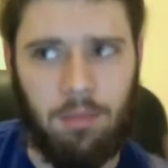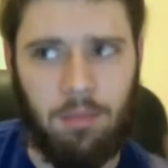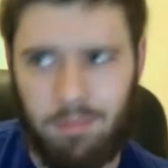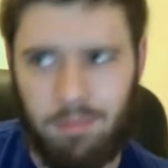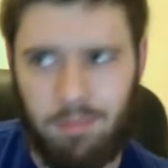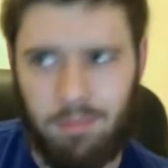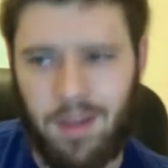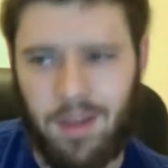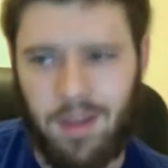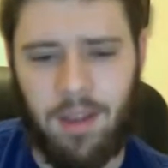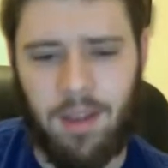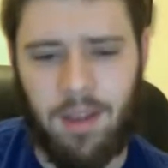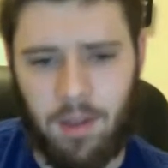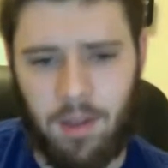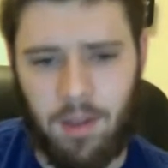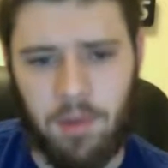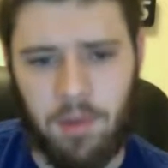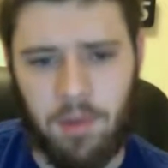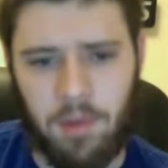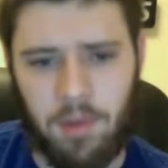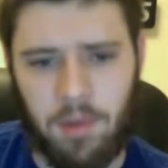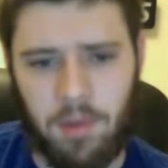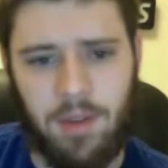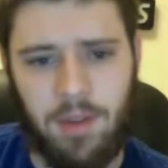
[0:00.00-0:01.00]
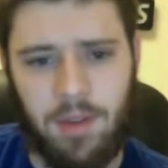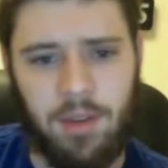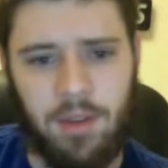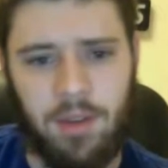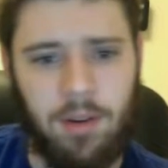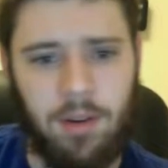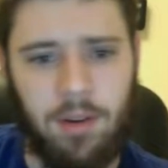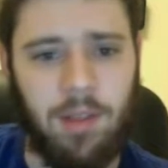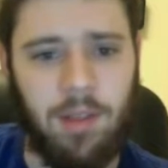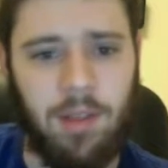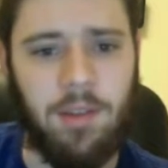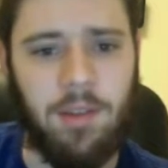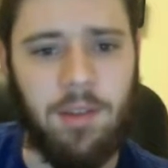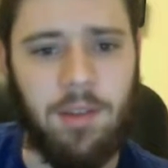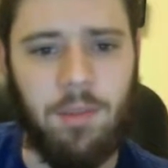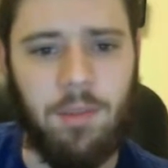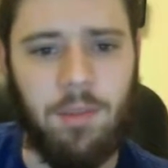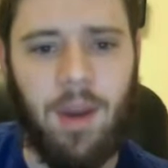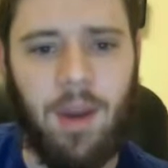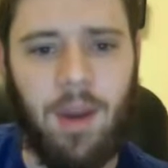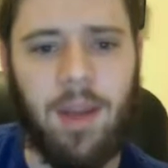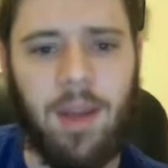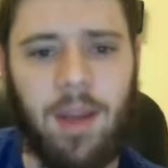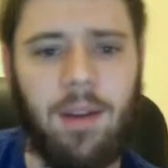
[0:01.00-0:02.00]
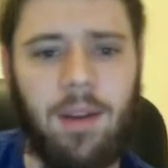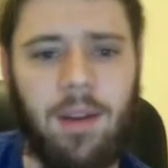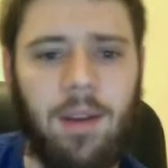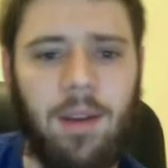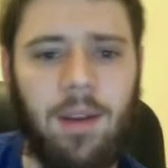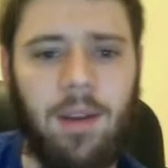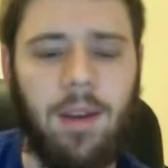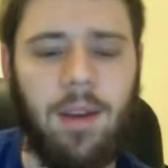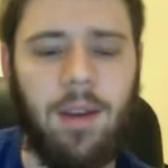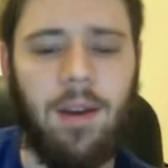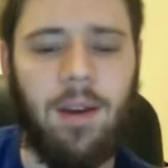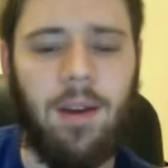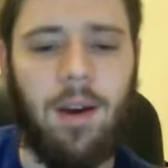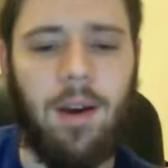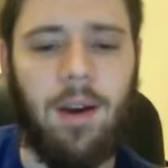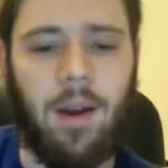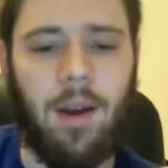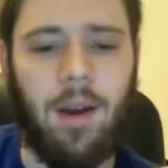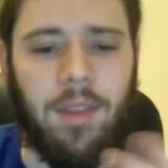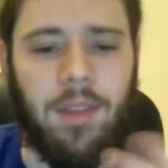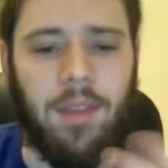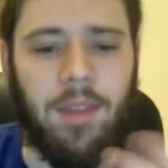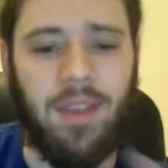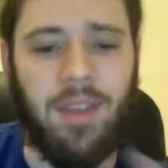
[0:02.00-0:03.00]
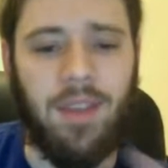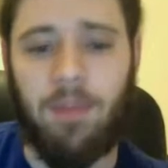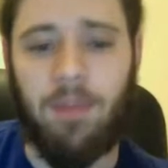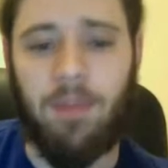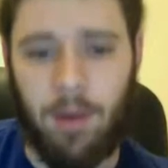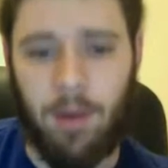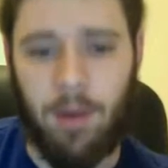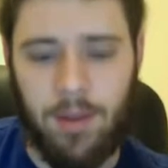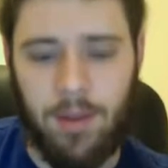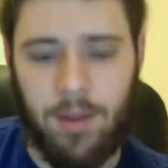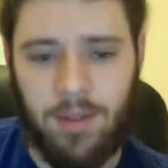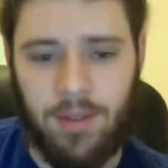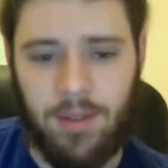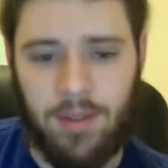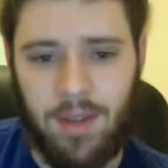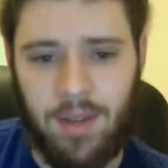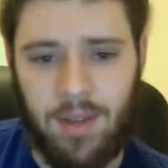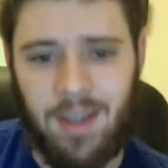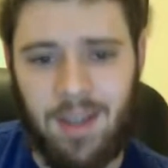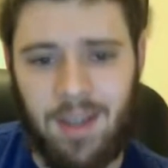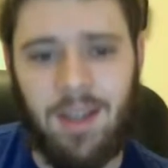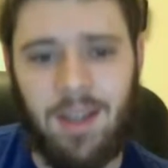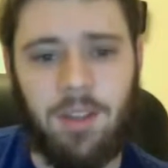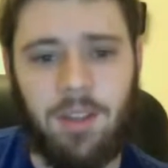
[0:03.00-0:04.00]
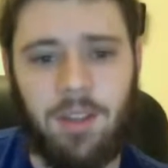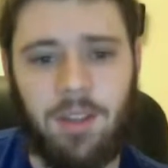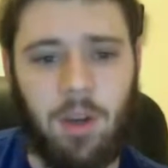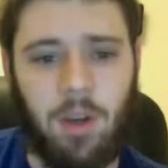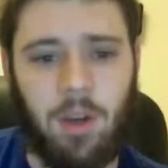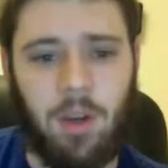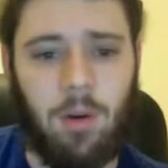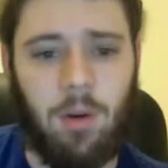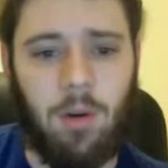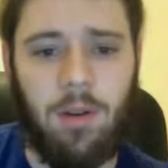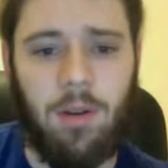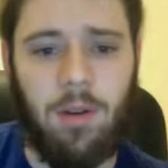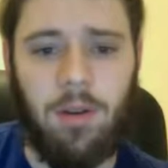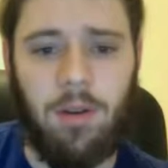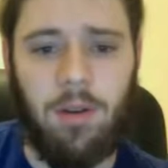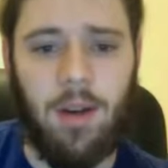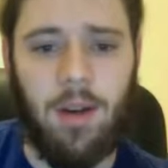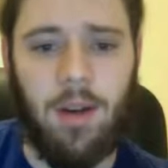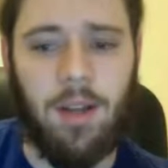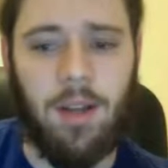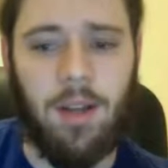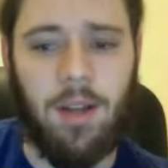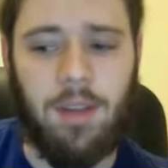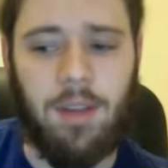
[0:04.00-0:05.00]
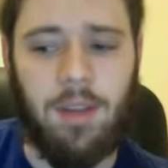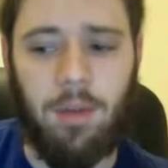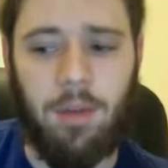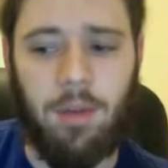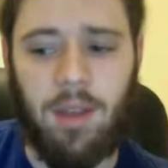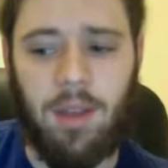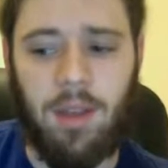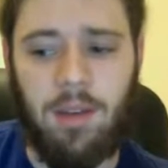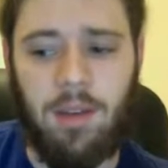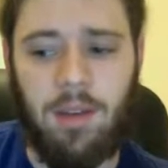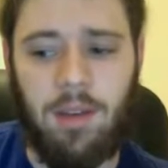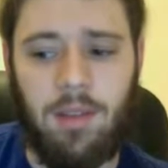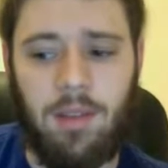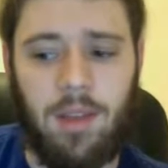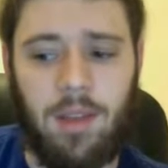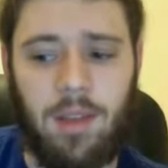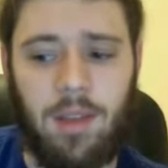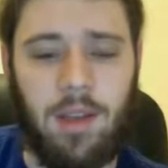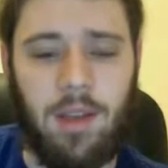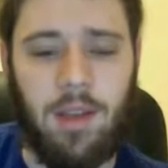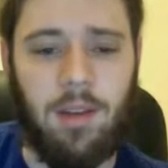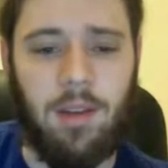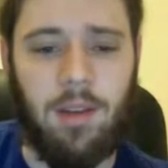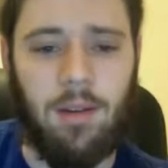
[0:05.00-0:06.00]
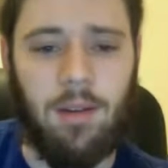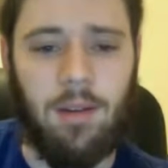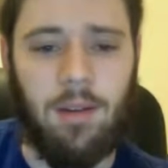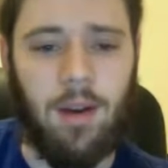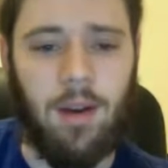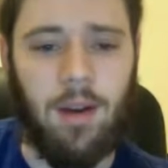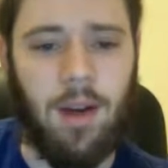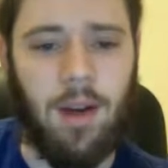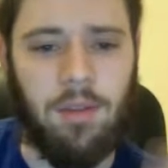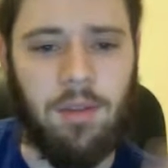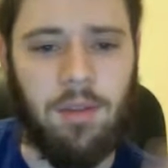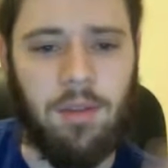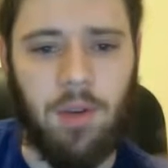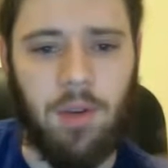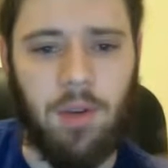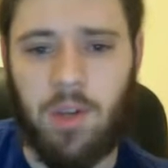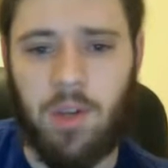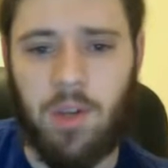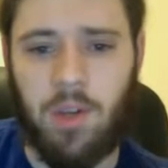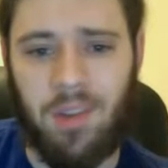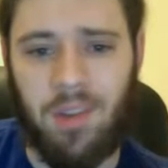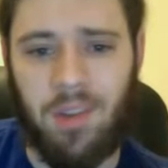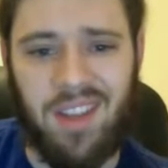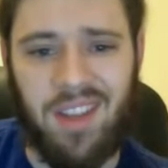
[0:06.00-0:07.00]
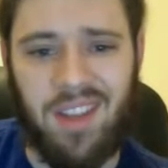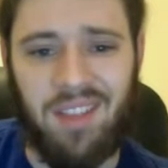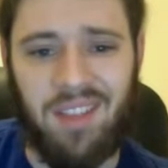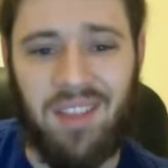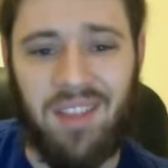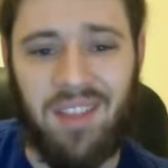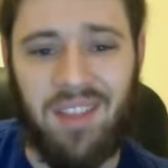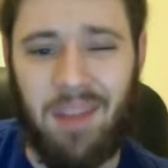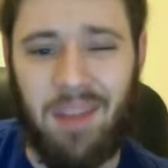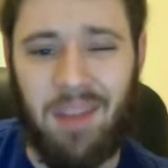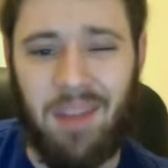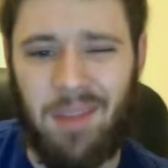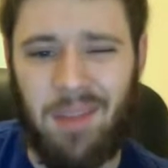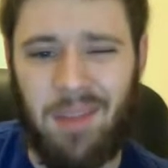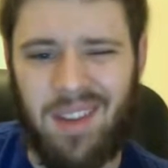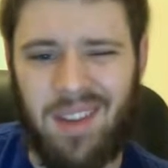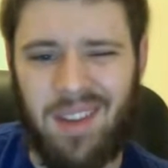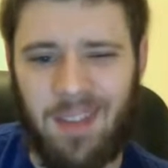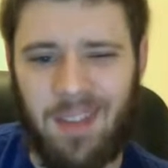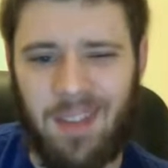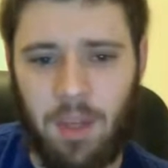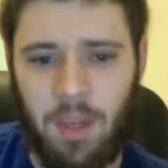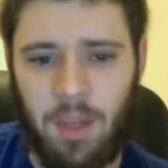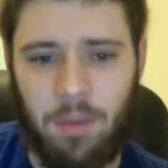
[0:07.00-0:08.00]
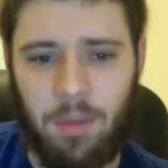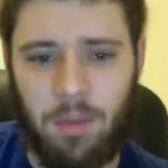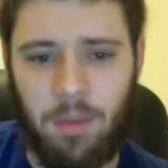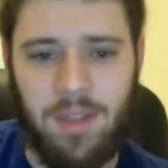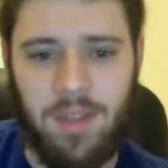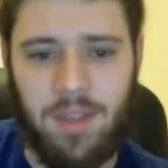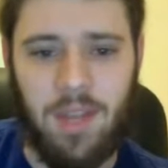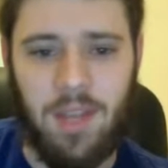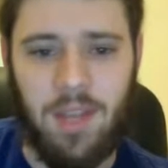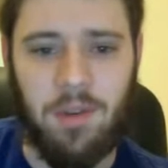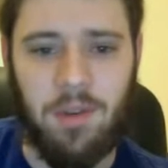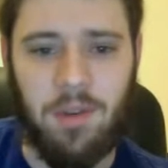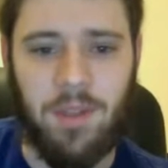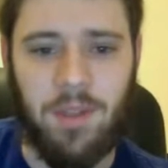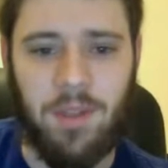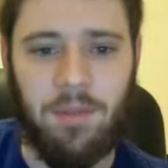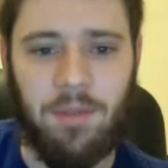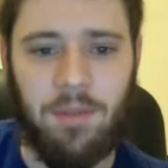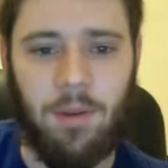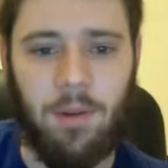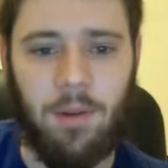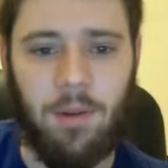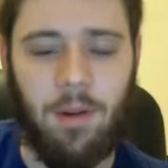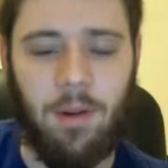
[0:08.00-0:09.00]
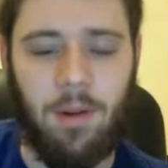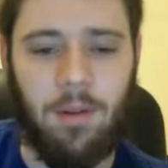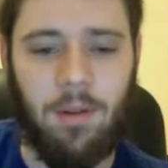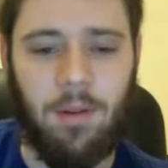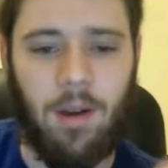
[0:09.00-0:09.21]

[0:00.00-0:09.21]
kind of the closer it is underneath your spine, the safer it is. So typically the traditional deadlift can be a little bit dangerous for